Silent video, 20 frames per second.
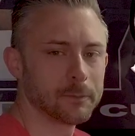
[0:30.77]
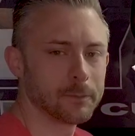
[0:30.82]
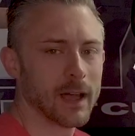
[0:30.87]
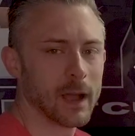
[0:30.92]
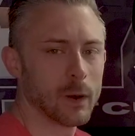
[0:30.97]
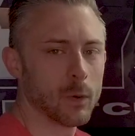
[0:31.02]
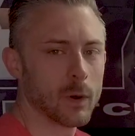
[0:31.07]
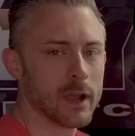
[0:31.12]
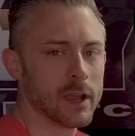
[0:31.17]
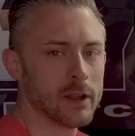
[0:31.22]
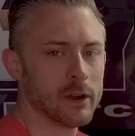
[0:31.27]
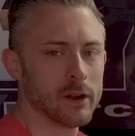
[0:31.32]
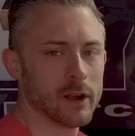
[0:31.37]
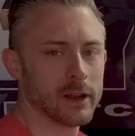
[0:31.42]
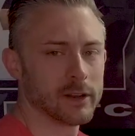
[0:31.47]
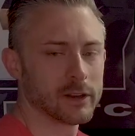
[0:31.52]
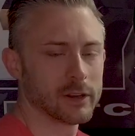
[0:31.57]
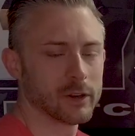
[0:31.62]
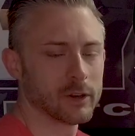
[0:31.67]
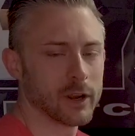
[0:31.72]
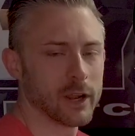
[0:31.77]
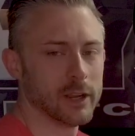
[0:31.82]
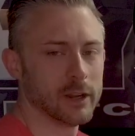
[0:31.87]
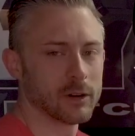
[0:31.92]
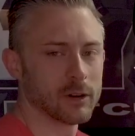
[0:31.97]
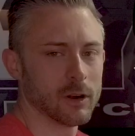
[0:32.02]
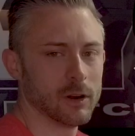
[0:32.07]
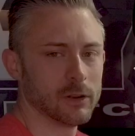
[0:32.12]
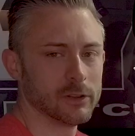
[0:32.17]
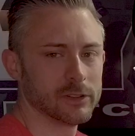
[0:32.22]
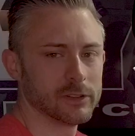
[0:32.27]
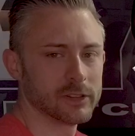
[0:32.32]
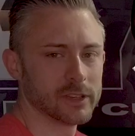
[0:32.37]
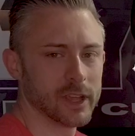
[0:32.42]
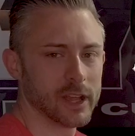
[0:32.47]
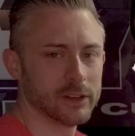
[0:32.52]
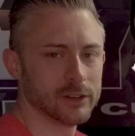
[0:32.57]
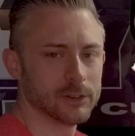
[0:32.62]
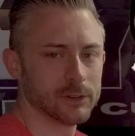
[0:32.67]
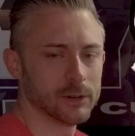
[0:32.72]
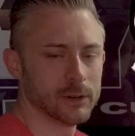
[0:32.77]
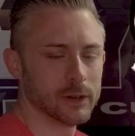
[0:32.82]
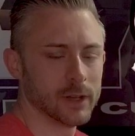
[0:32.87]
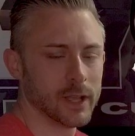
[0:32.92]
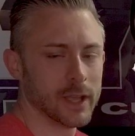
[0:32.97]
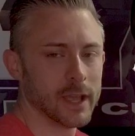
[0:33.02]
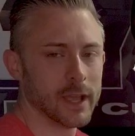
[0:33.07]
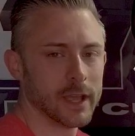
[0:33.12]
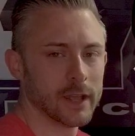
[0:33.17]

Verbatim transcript: That way, you don't have to create your own schedule,